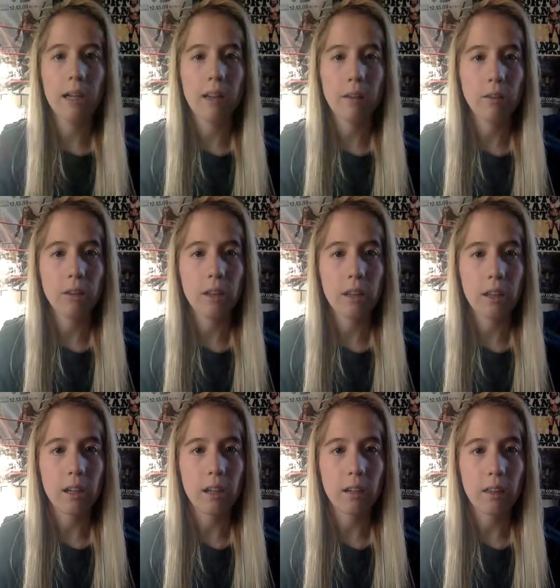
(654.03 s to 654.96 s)
definitely
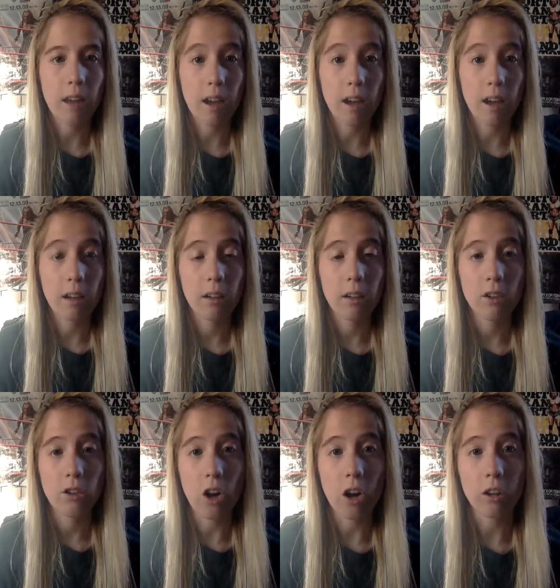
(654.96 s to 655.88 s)
think that
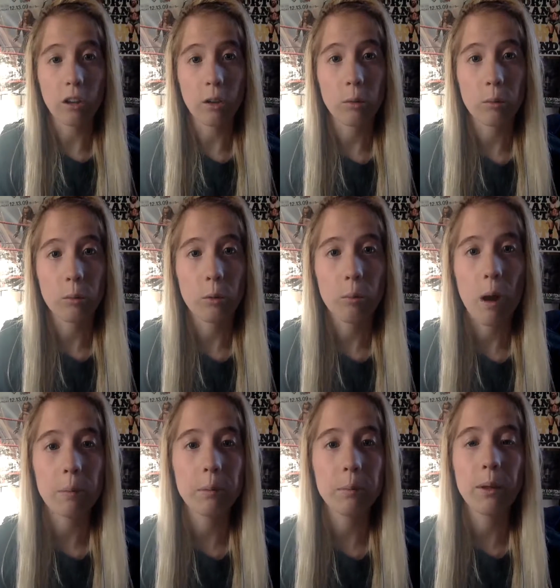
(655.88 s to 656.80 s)
Charlotte will
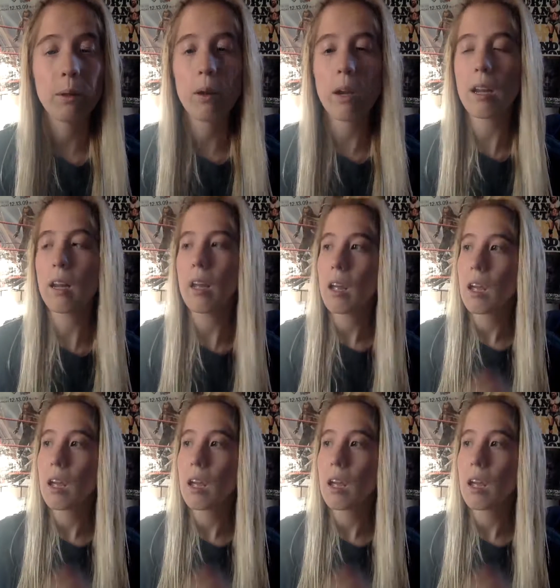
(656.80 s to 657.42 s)
probably win